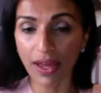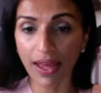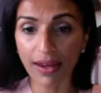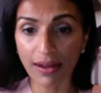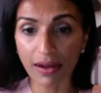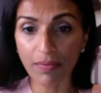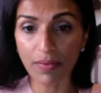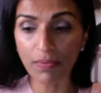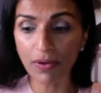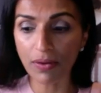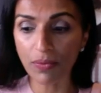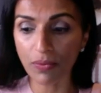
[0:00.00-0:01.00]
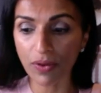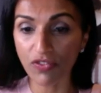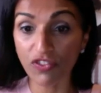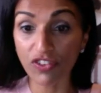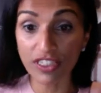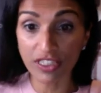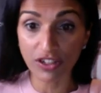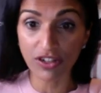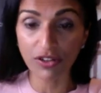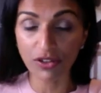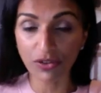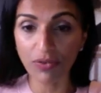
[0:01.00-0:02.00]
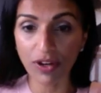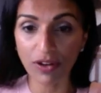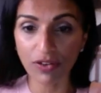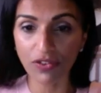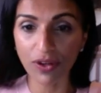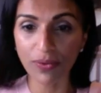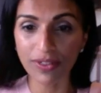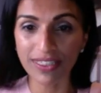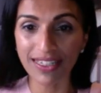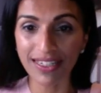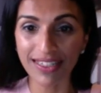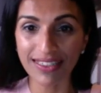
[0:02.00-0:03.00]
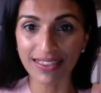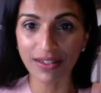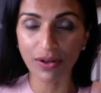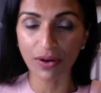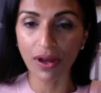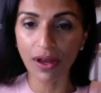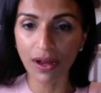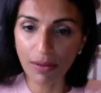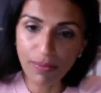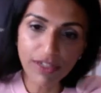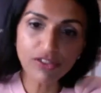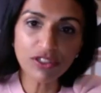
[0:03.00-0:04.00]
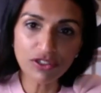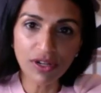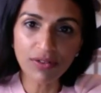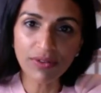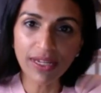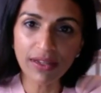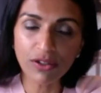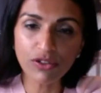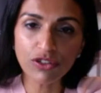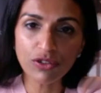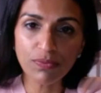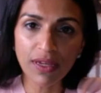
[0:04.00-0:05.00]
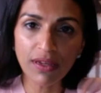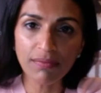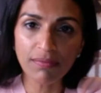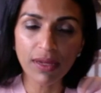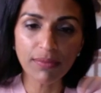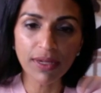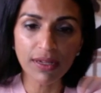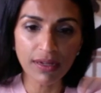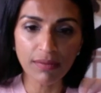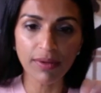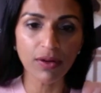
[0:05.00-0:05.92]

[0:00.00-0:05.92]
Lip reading: And I remember when we first started doing radiofrequency years ago, our patients generally used to be maybe a little bit